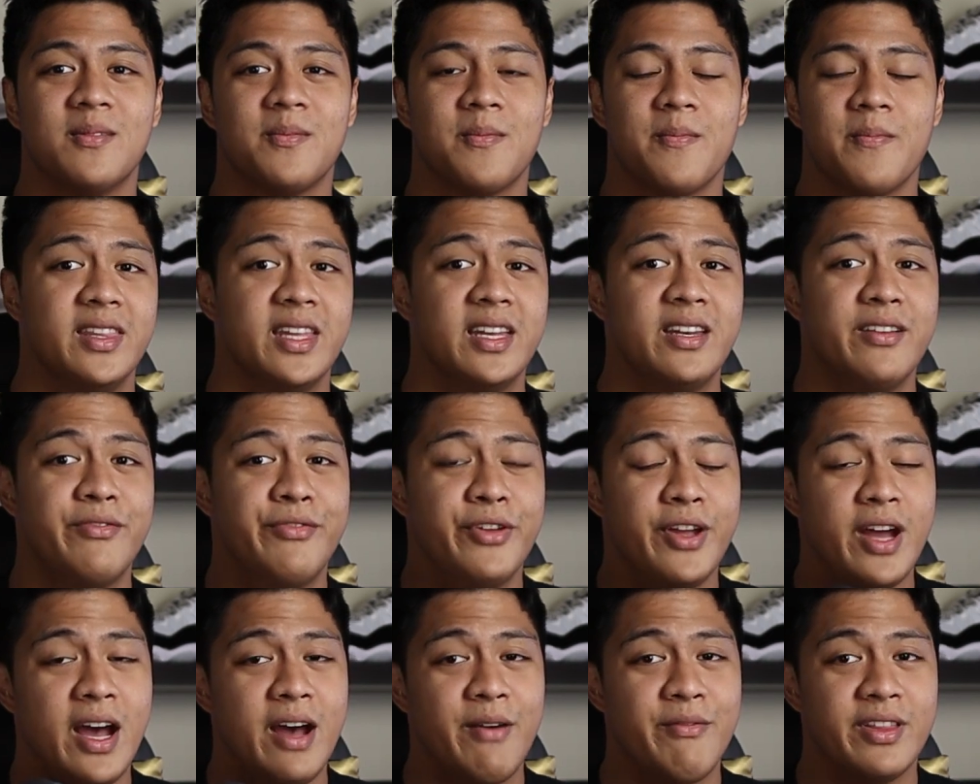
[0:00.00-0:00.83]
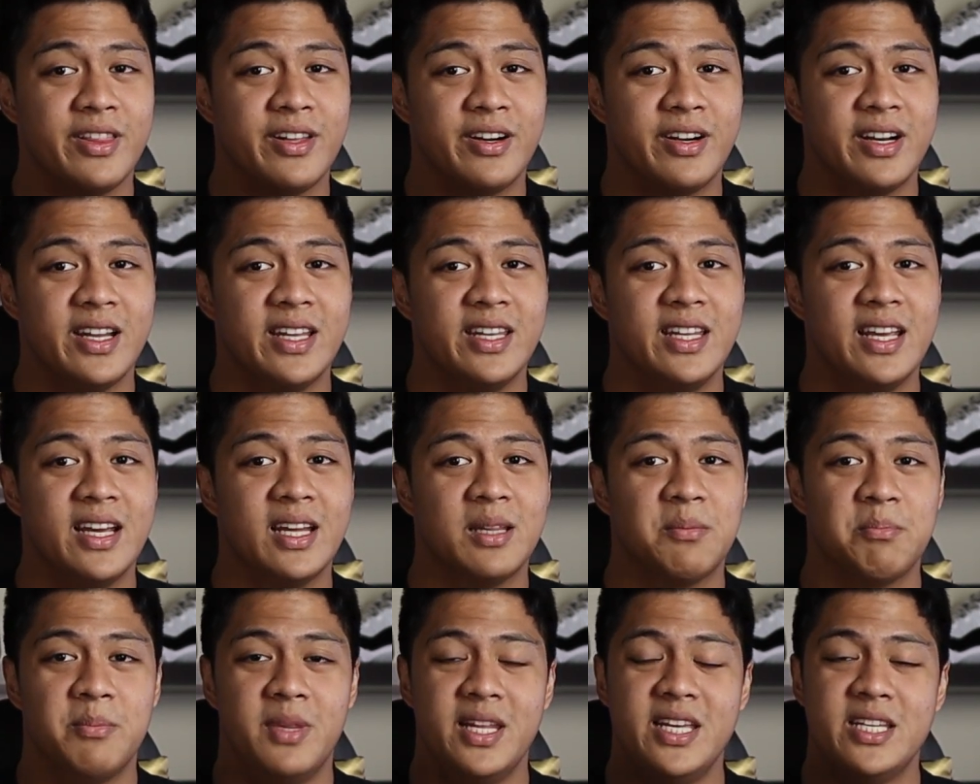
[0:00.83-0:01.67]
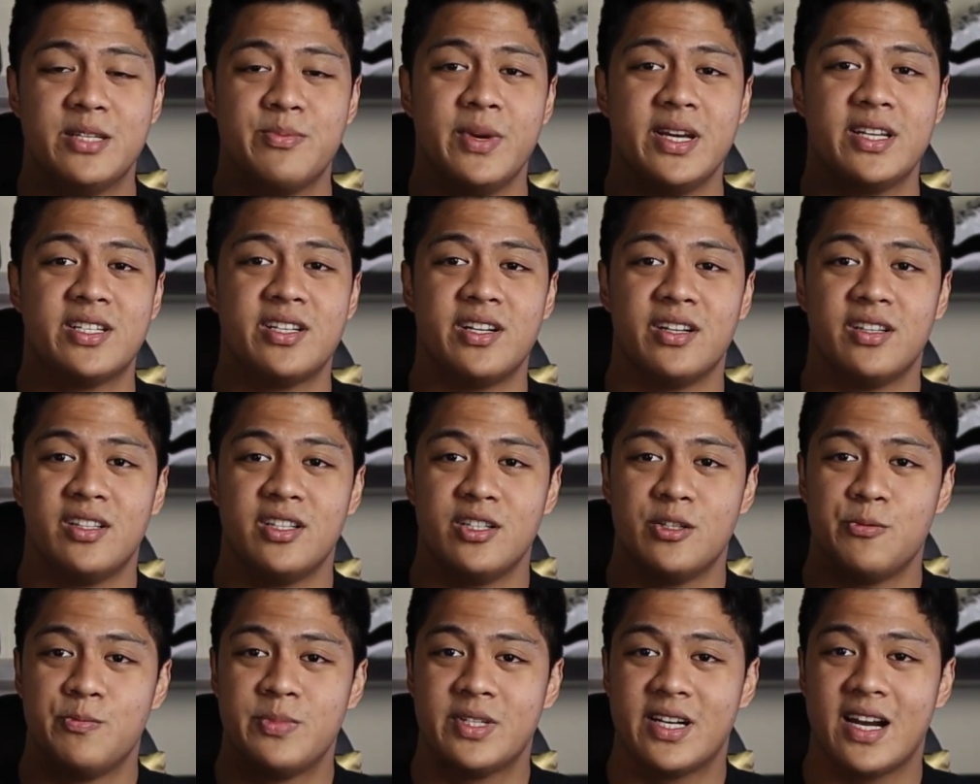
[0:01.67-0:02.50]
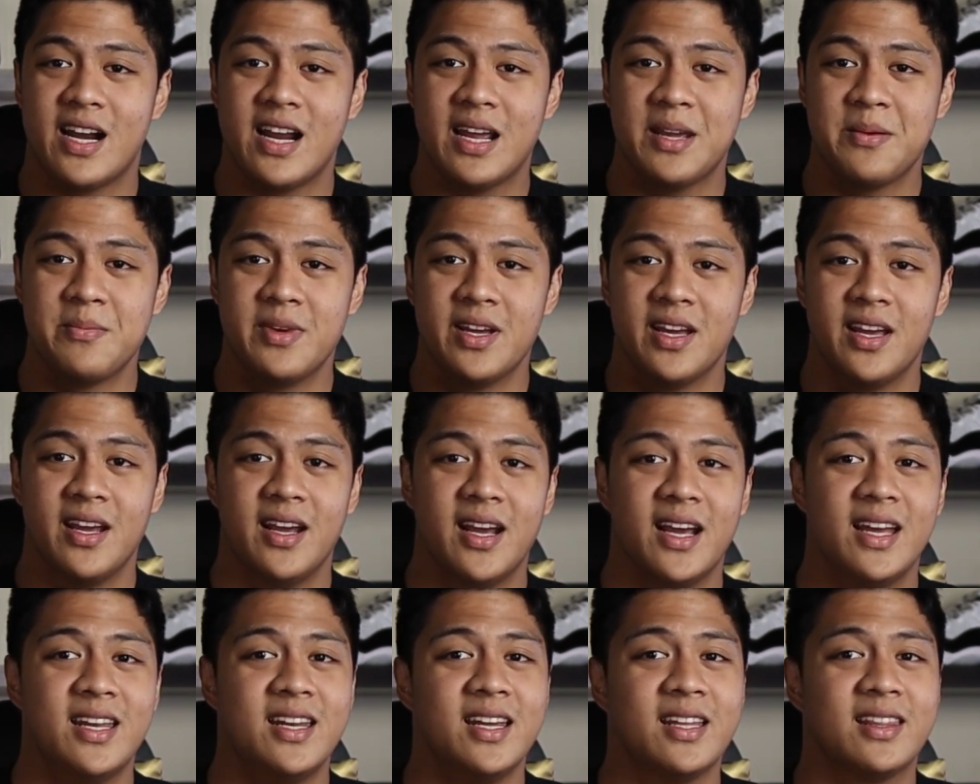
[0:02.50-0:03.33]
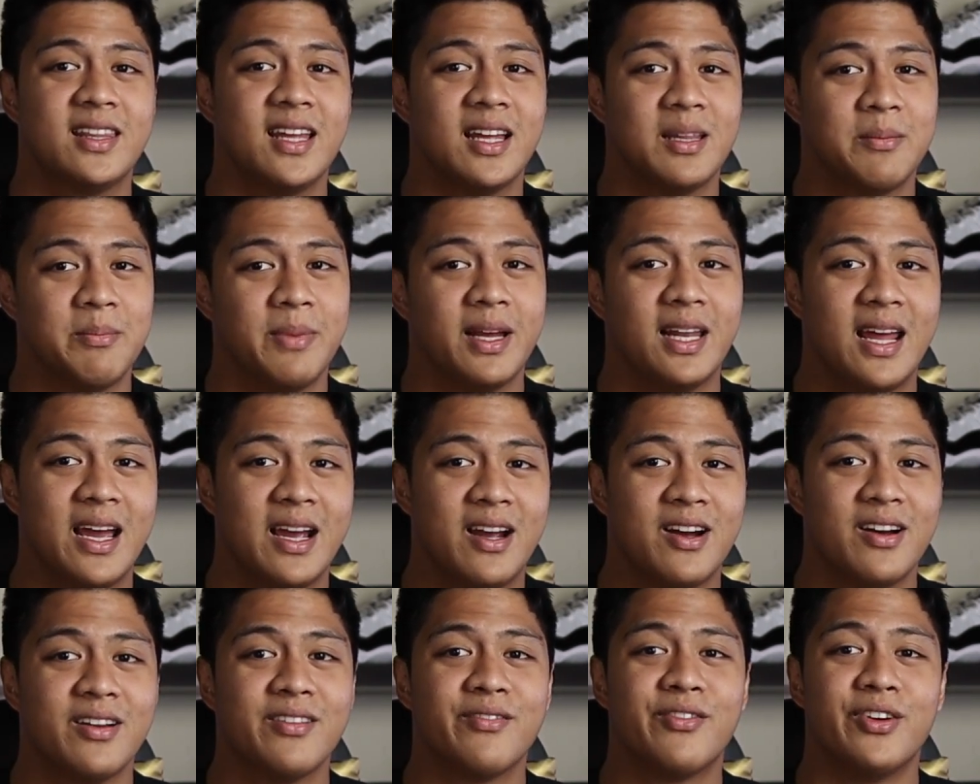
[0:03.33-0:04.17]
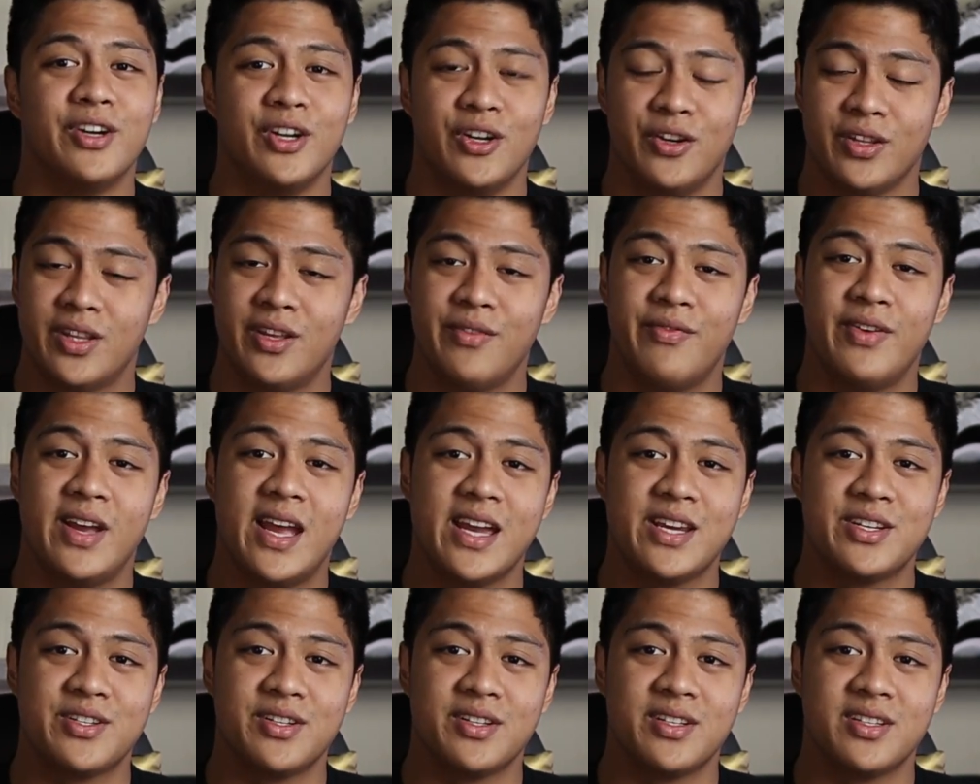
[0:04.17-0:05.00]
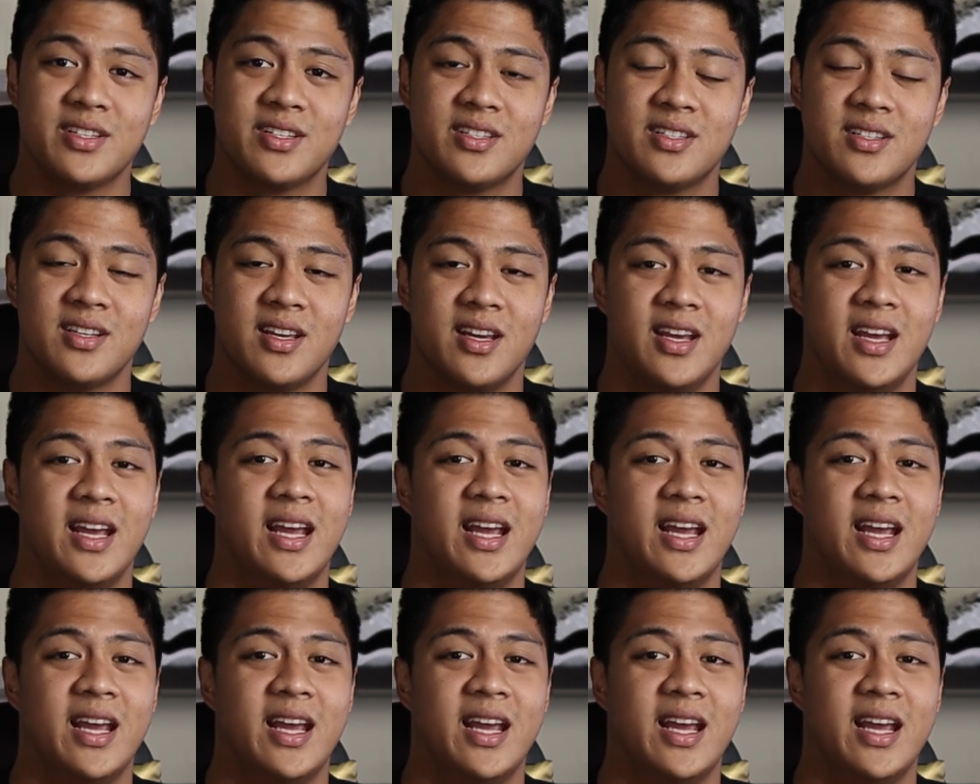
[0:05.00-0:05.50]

Then if you haven't already yet, please make sure to subscribe and hit that bell icon for notifications.